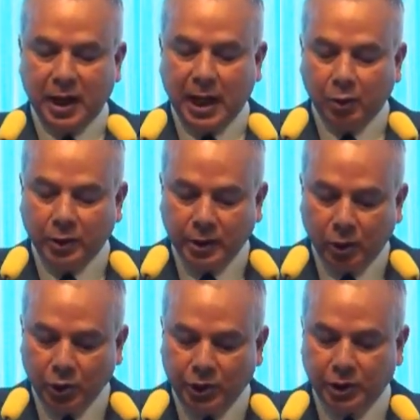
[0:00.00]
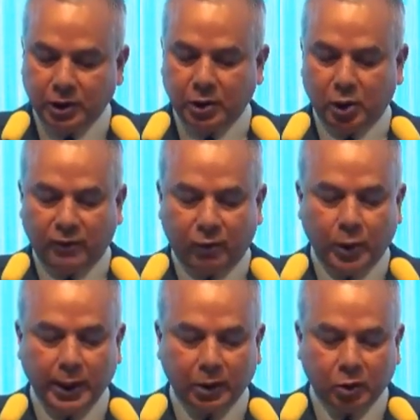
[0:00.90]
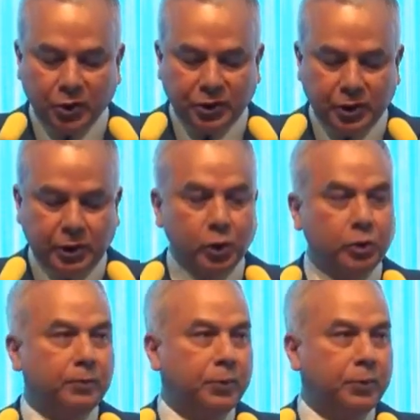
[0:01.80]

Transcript: our notion of what constitutes